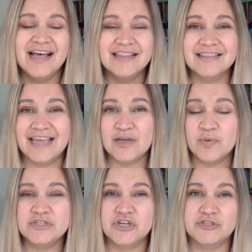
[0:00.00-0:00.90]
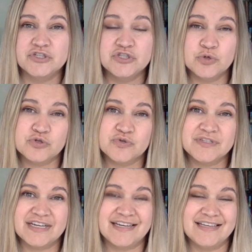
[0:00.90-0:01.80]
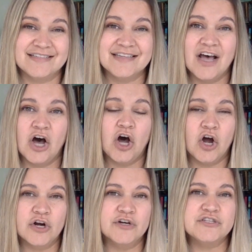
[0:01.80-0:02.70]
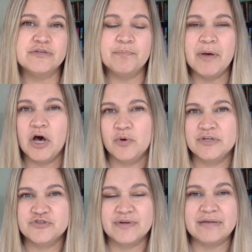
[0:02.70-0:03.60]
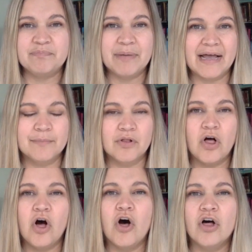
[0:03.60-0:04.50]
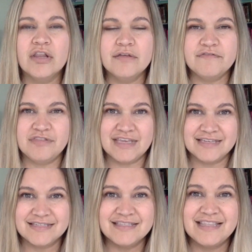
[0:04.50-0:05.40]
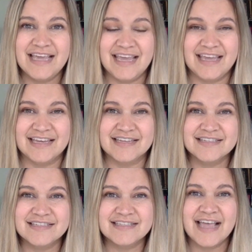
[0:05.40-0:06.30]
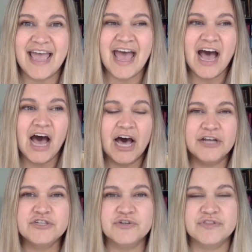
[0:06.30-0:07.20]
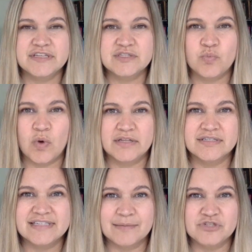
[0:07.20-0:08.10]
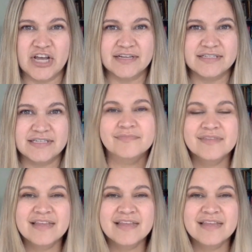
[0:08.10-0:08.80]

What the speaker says: language arts, social studies, art, poetry, Bible, all of these things under this one subject.